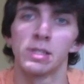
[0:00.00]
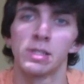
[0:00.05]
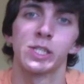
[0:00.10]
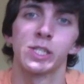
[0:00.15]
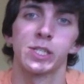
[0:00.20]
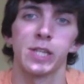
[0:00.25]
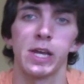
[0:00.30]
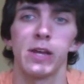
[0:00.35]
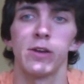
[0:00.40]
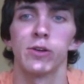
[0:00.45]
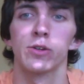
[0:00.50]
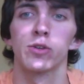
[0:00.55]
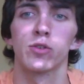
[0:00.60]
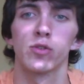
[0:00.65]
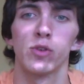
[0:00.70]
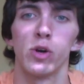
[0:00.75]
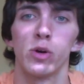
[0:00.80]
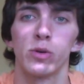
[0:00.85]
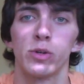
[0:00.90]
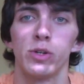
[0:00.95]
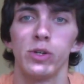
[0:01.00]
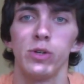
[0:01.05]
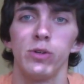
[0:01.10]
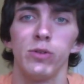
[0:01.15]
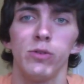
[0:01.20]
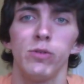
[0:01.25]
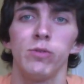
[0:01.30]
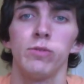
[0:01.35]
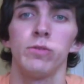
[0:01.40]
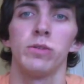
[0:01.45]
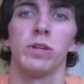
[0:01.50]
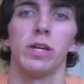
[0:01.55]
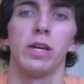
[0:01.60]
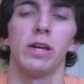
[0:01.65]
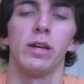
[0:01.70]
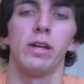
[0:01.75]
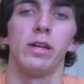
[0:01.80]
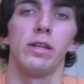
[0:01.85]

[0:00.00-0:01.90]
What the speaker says: Standard Crocoon